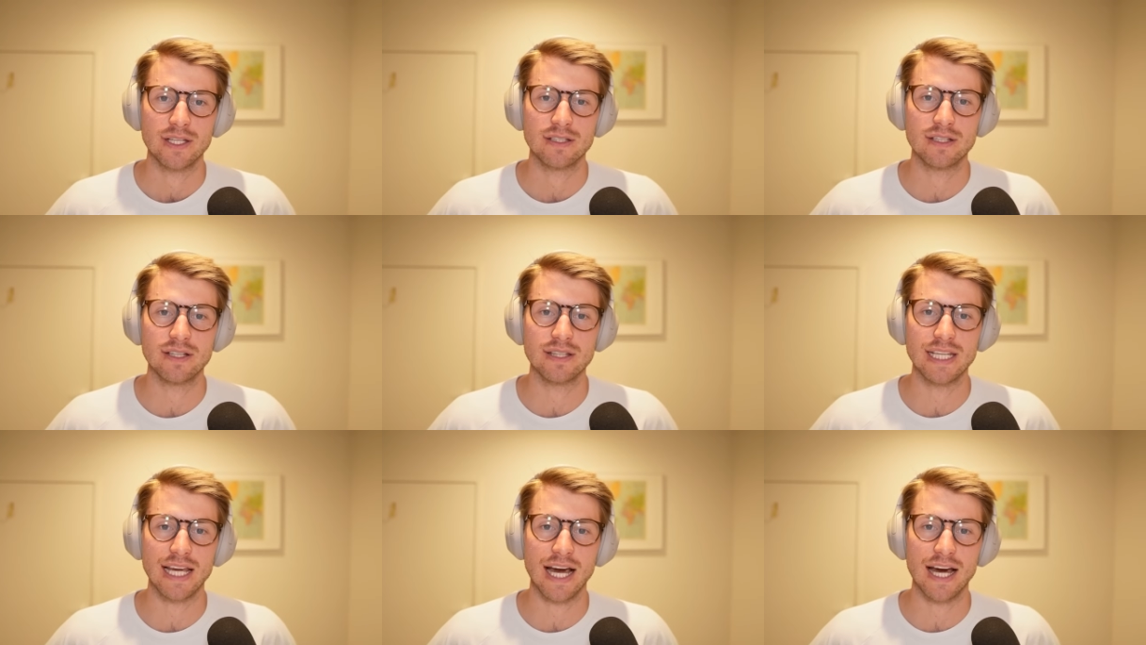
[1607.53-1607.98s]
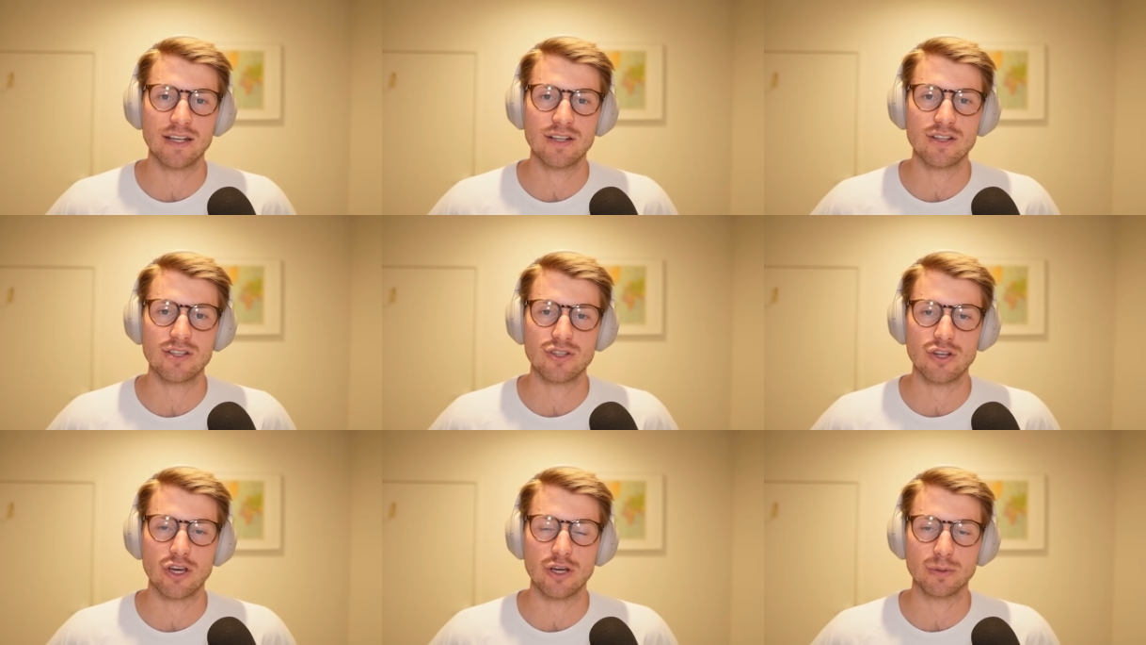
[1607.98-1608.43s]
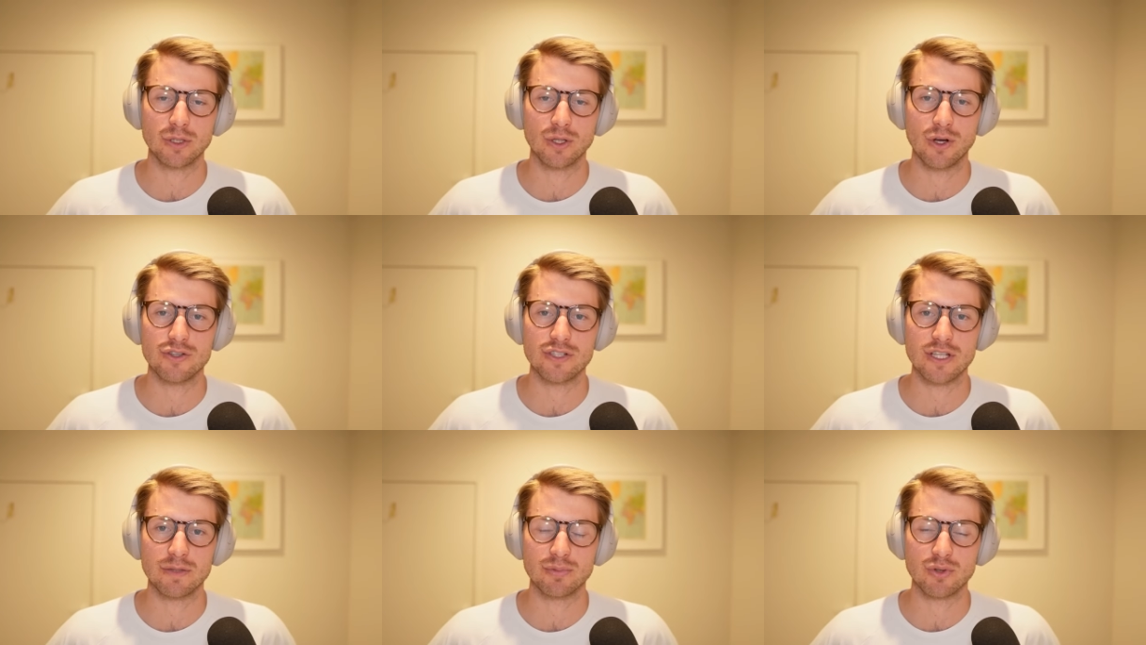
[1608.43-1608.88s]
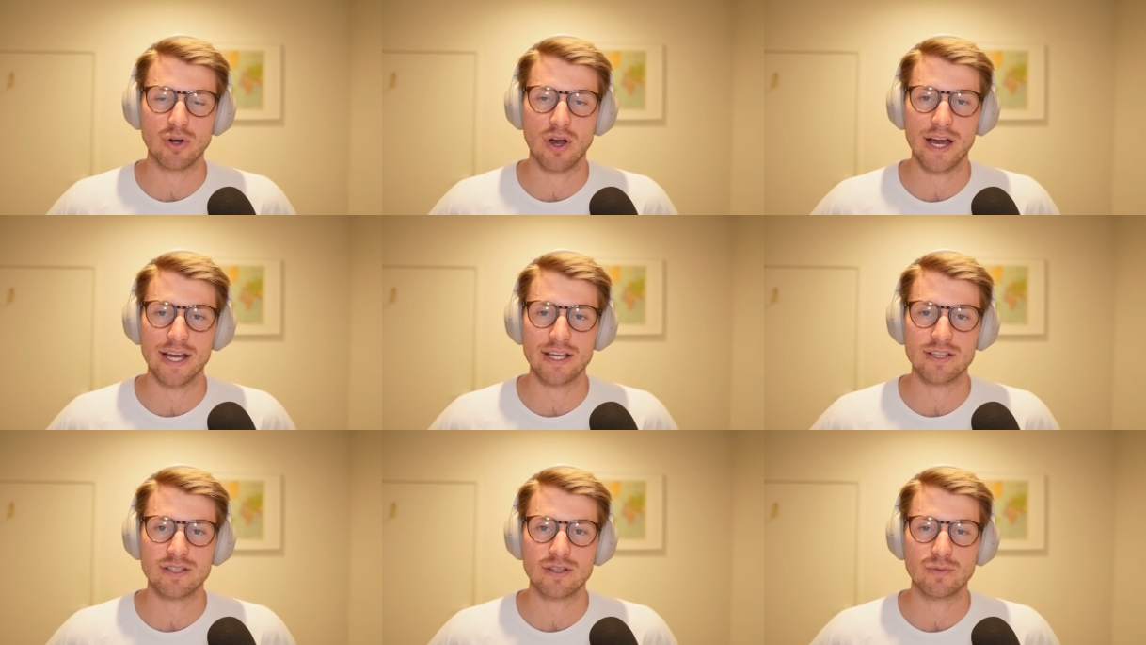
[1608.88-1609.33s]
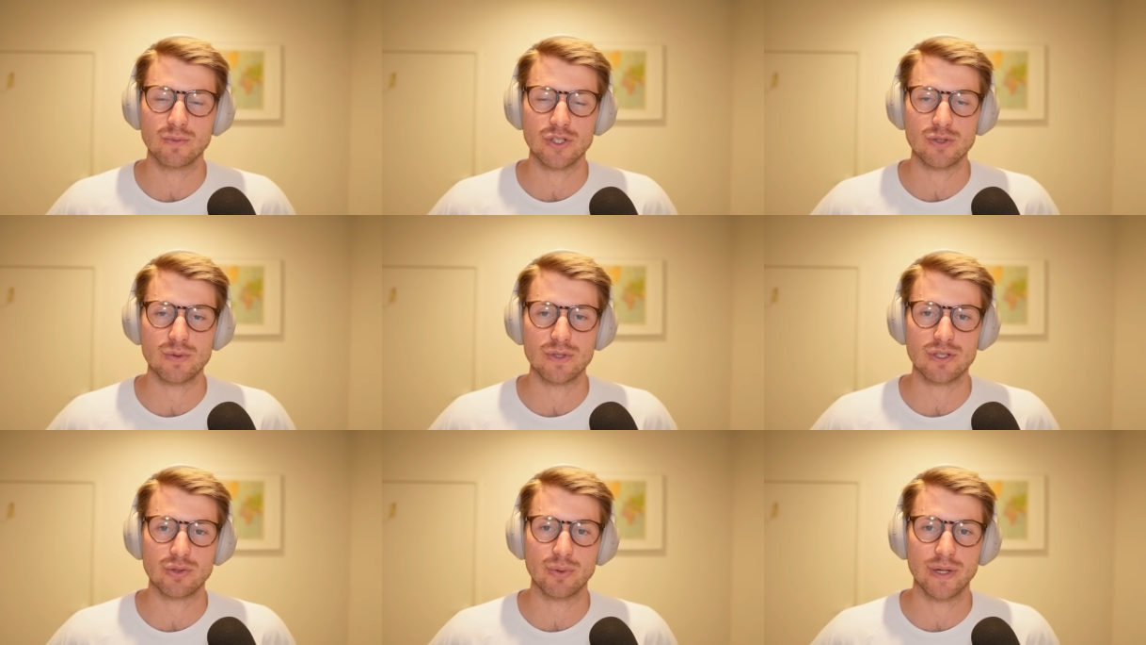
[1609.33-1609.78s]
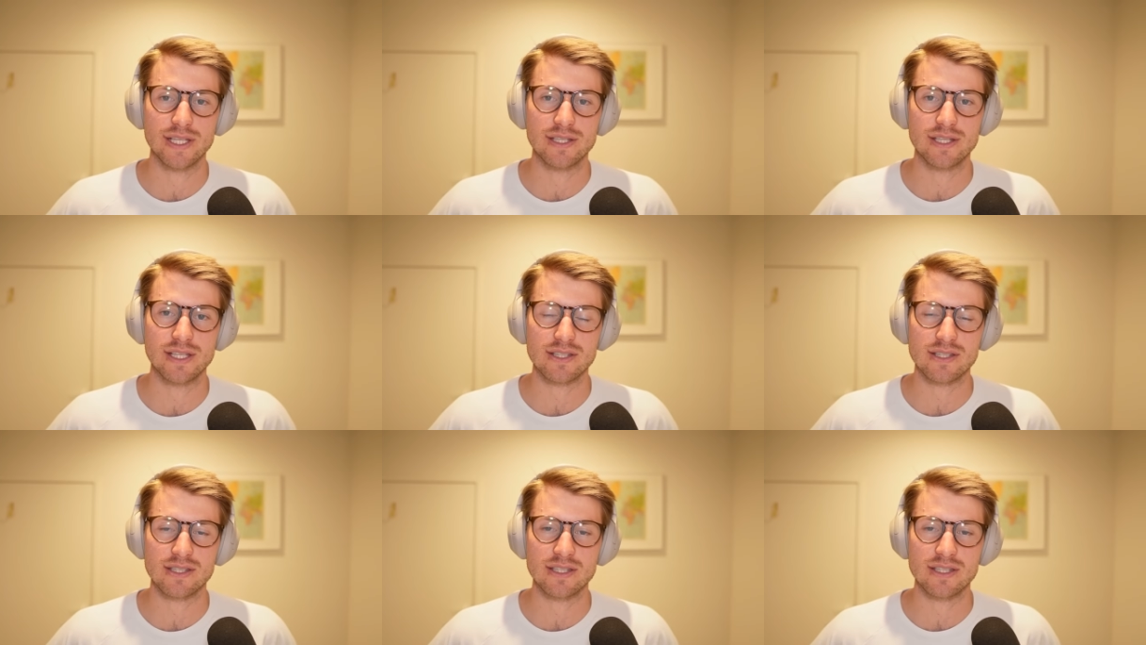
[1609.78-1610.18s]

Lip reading: to the undisturbed closing price, which was 26